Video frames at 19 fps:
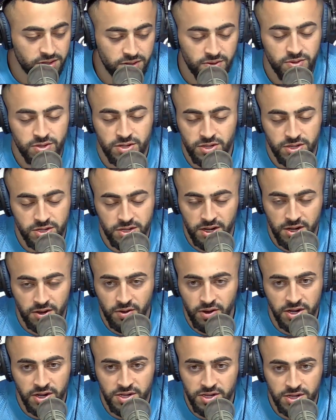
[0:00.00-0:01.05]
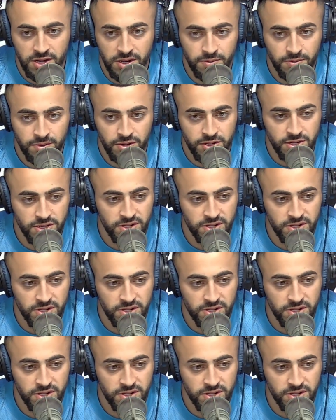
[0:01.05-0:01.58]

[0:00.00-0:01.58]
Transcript: was just like crazy numbers